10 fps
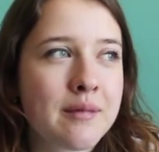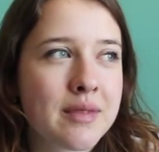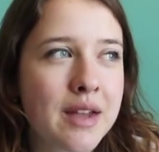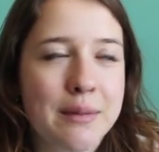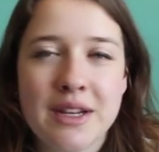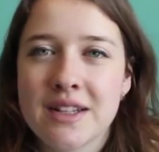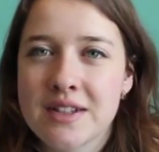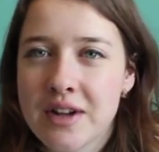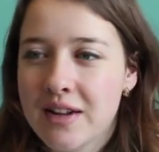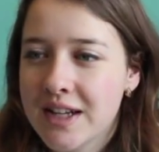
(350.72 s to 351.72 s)
I mean, it's
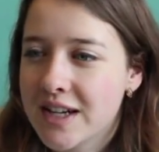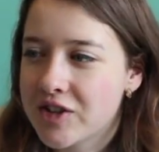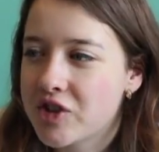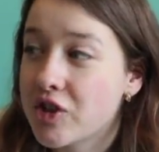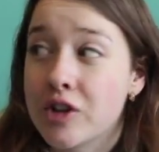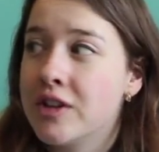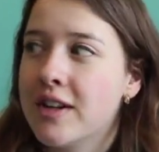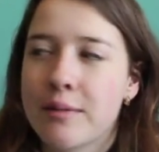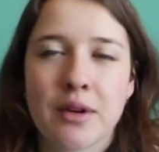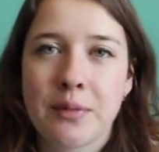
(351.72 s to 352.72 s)
not like a certain
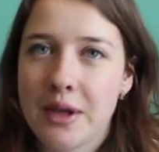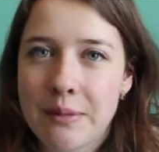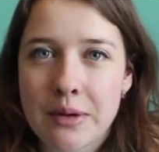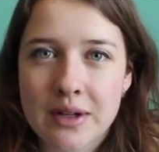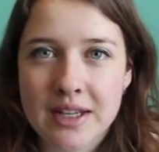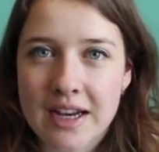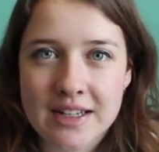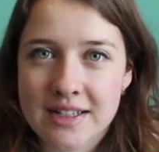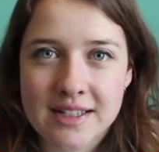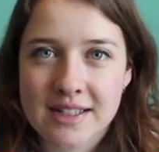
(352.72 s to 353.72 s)
number of people get
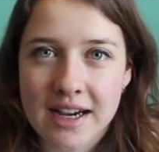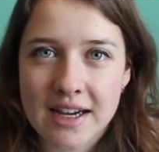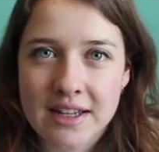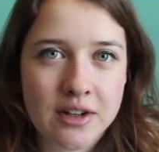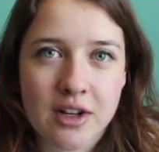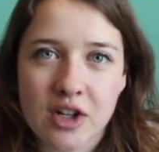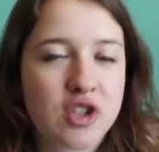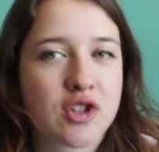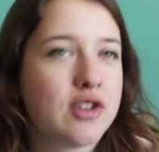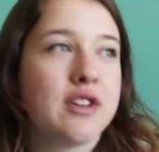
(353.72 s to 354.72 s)
into second year, a
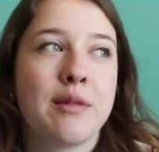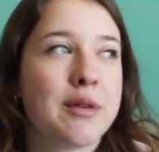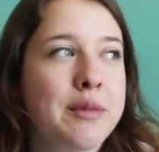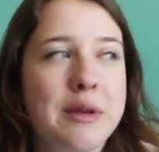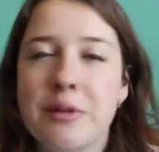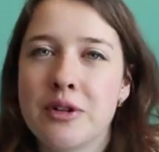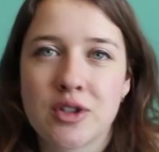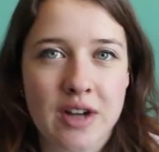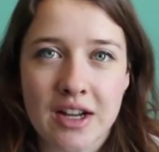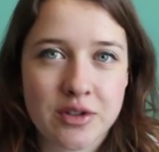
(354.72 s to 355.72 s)
certain number of people
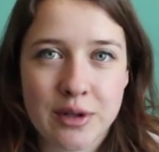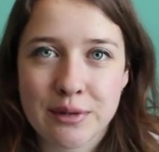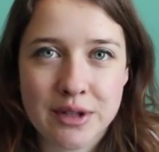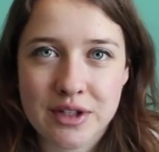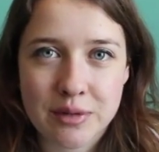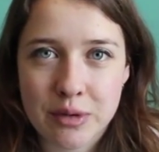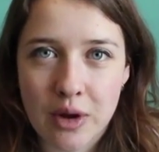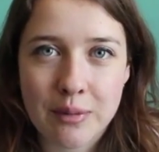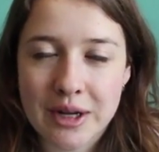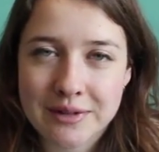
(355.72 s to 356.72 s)
graduate with a
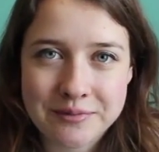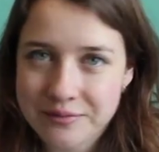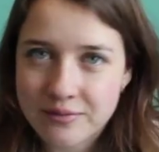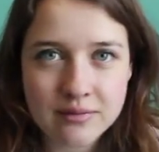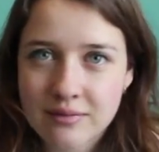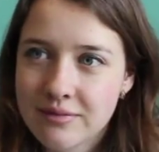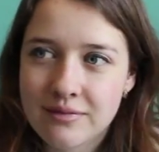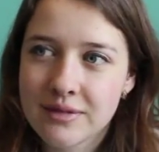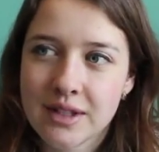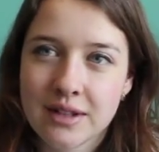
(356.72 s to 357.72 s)
diploma.
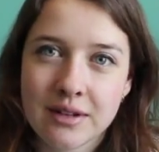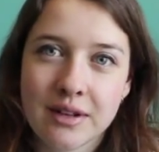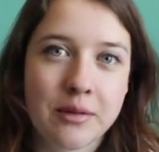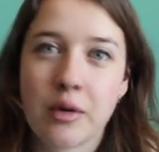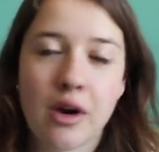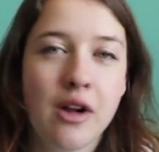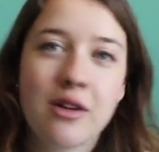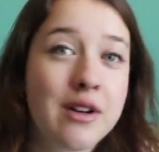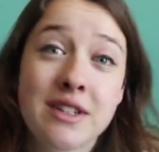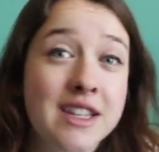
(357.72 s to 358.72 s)
We're all
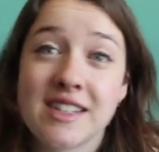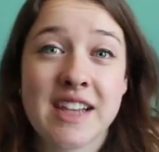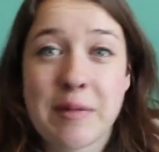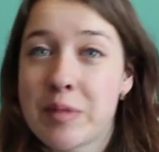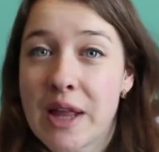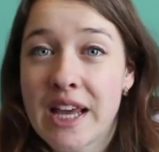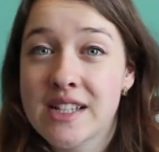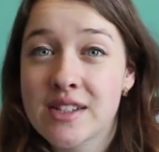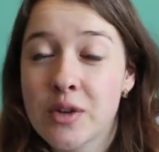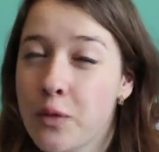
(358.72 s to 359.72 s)
going to the same place.